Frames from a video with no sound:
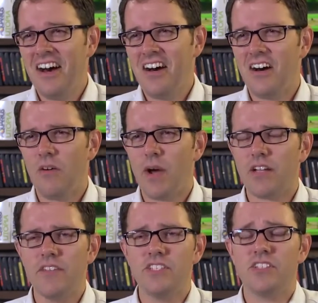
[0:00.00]
Oh, why
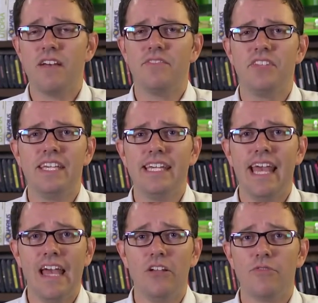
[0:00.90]
couldn't they just have
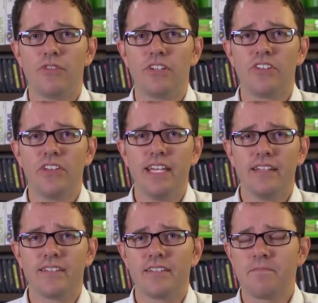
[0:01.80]
DEL for
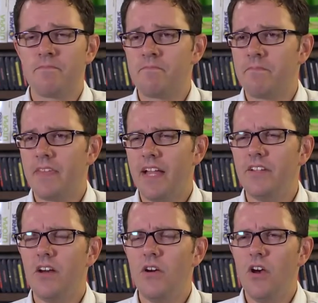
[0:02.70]
delete? And
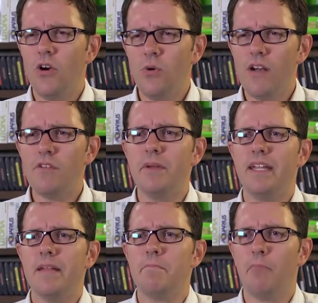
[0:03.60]
you know, who would ever be
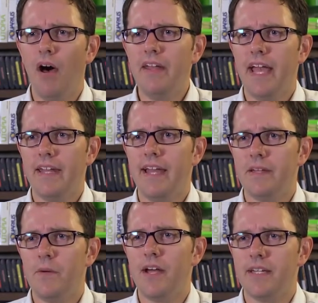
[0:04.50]
named Butthead
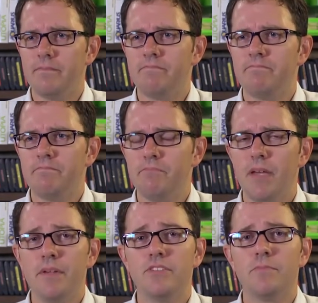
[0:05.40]
anyway?
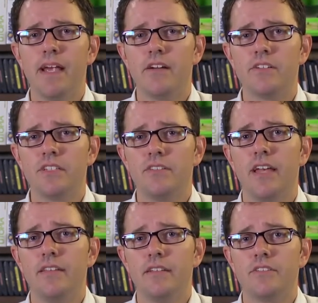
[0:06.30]
Maybe his parents
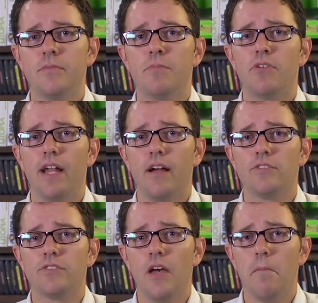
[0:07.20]
intended it to be pronounced